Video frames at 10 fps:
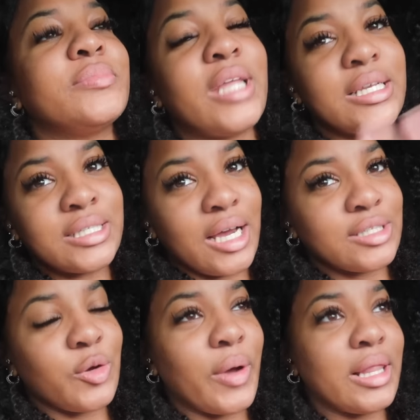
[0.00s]
that's not
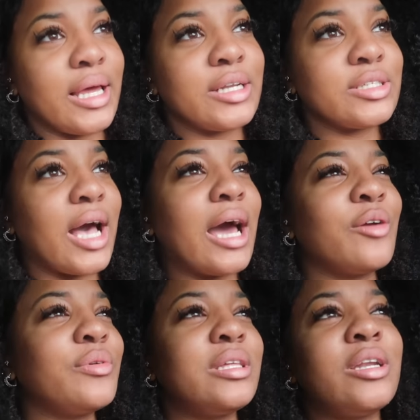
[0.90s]
until way later. So I
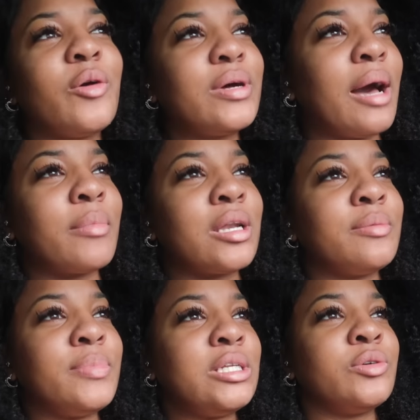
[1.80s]
don't really know what I'm gonna
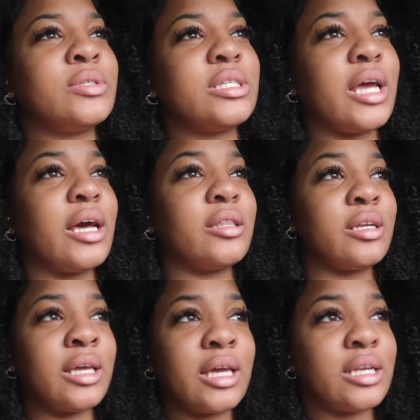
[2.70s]
be doing today other
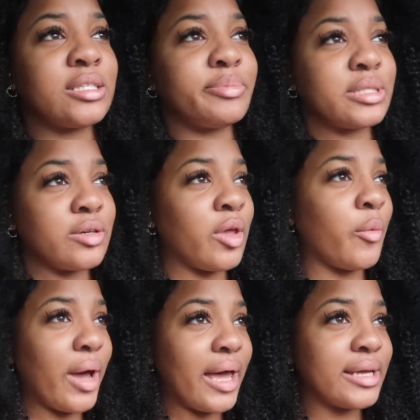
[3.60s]
than getting this
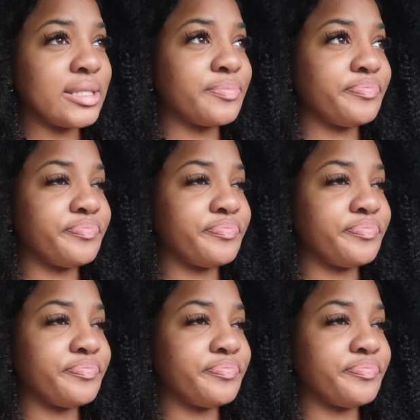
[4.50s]
Brazilian wax.